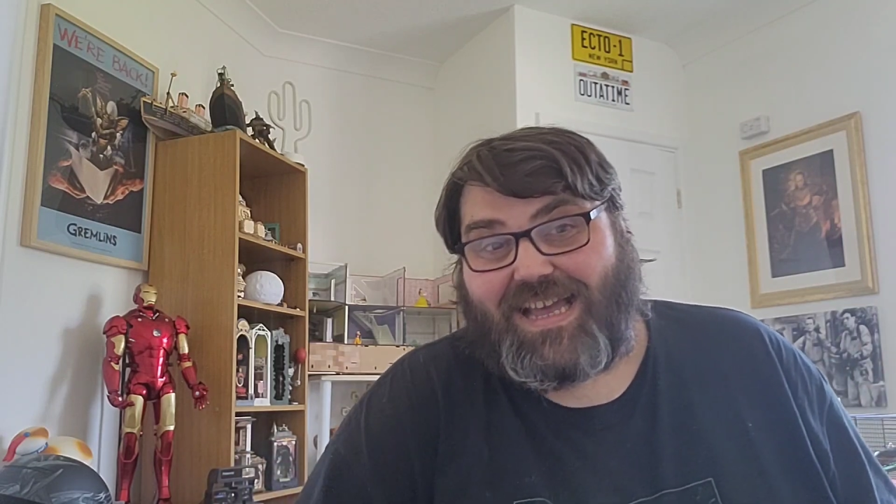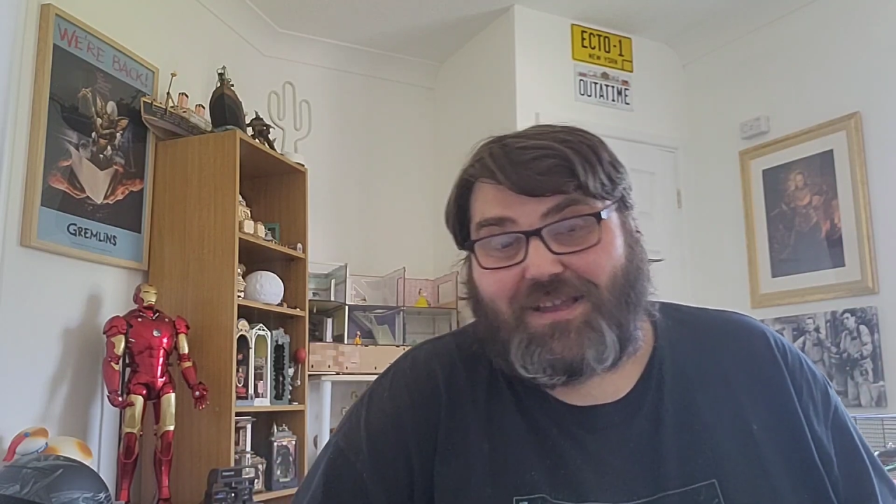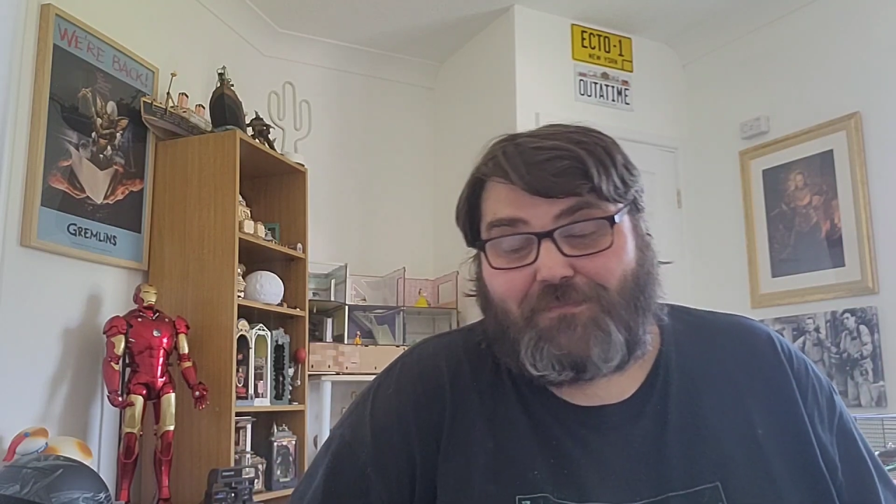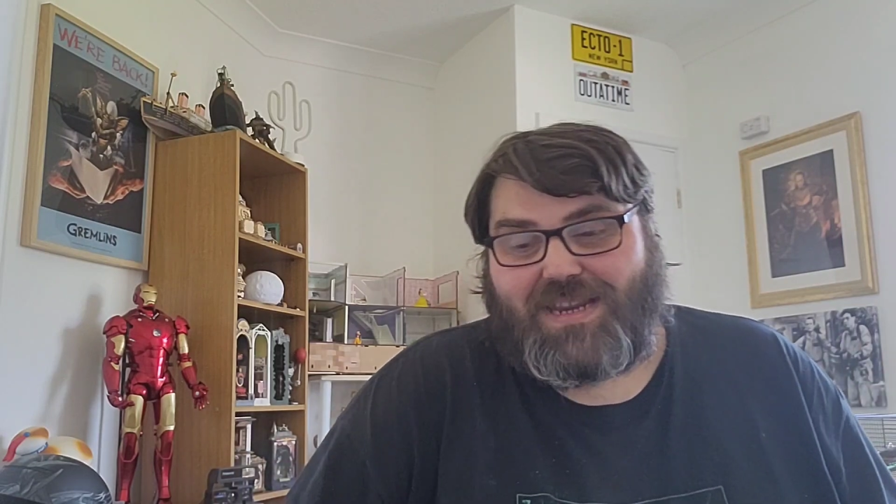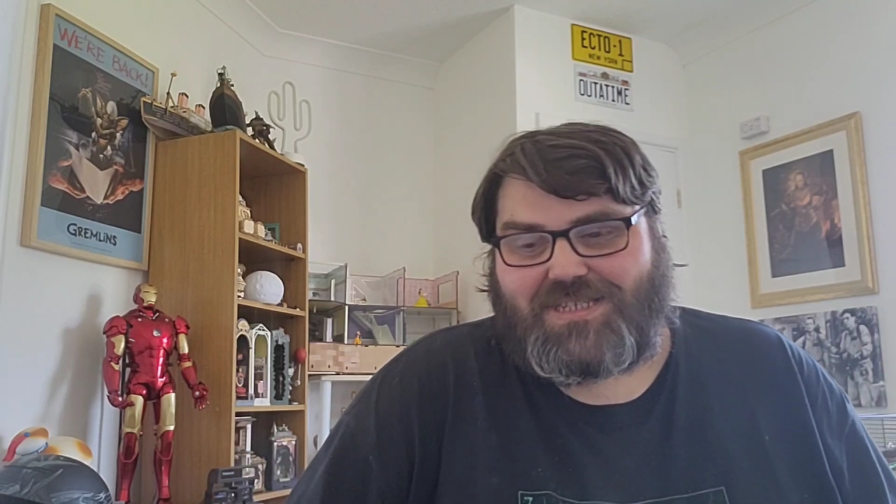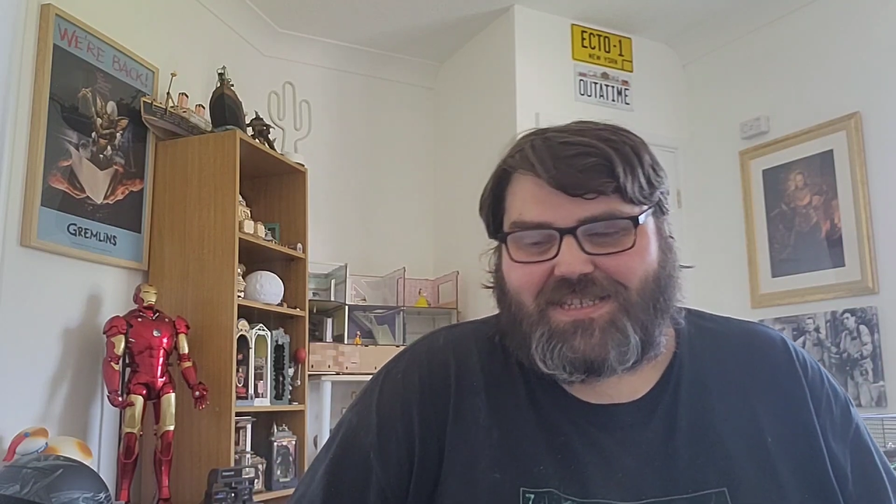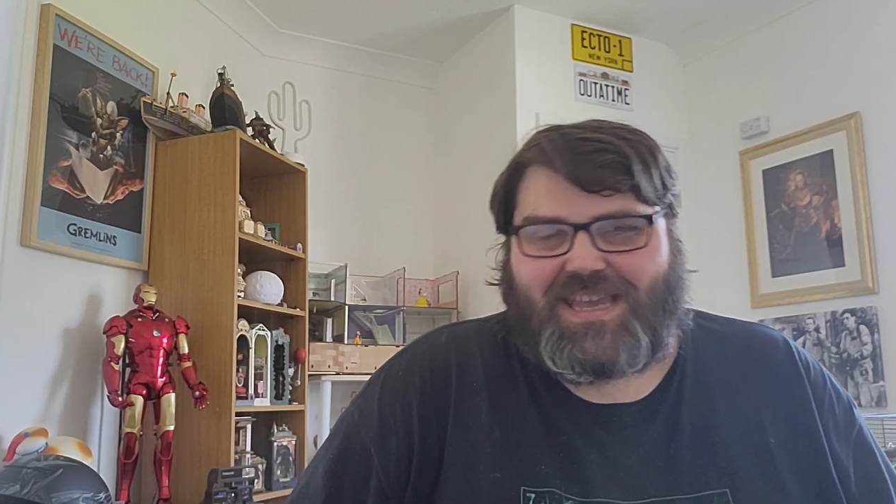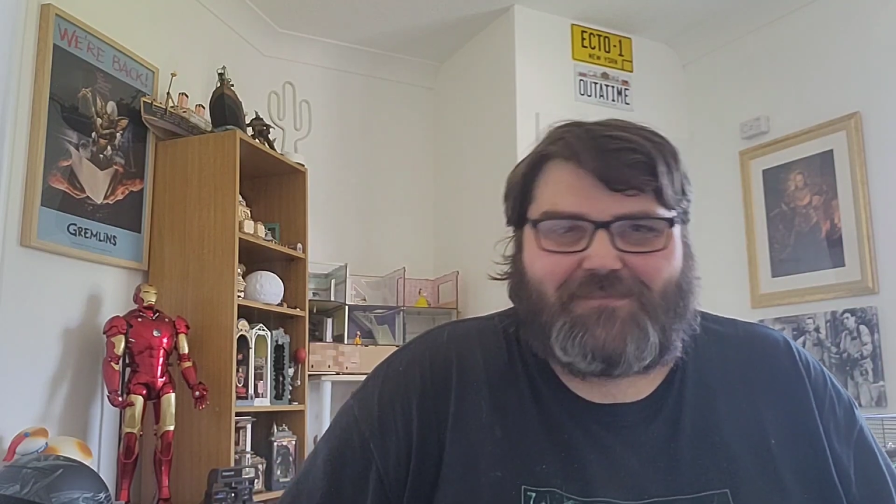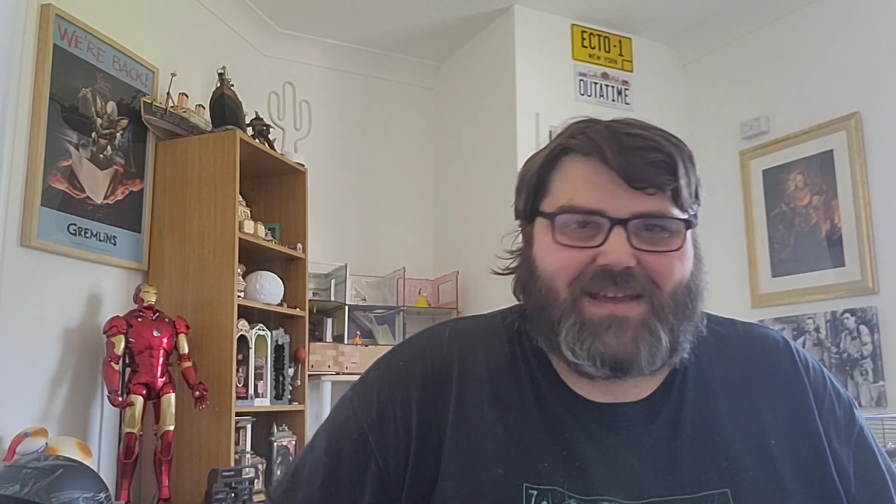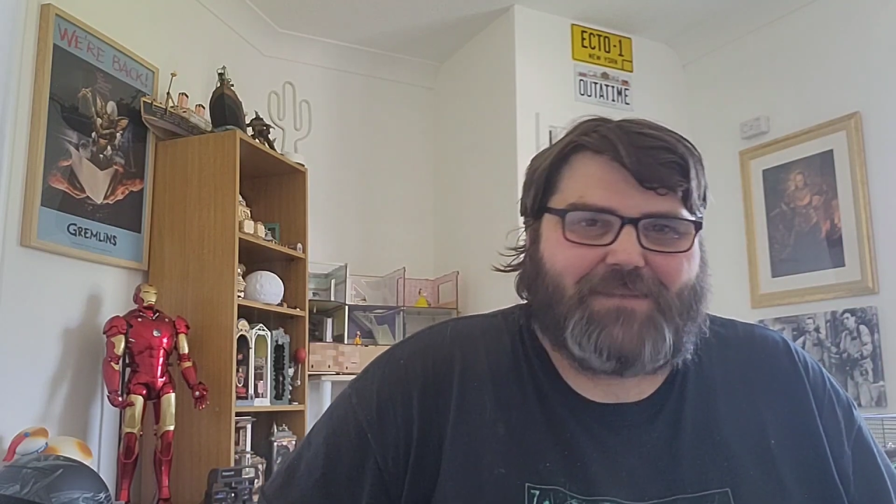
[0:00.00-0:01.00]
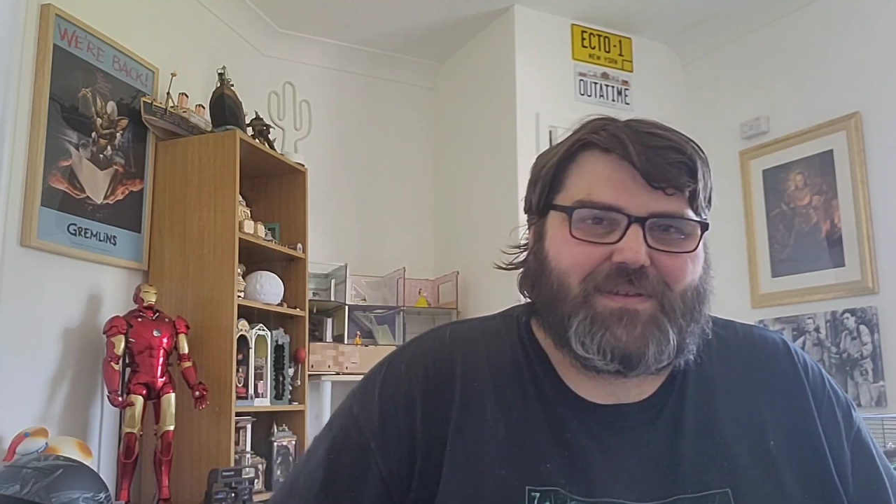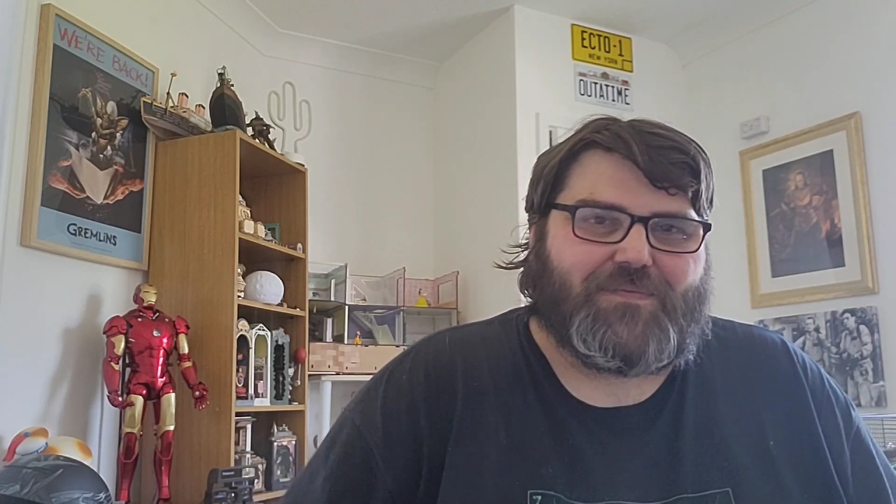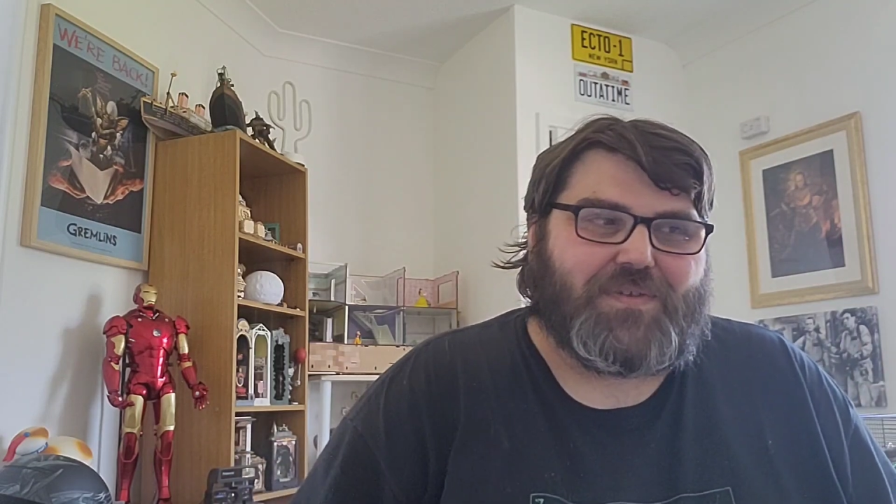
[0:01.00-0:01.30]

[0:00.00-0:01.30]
I managed to get a Batman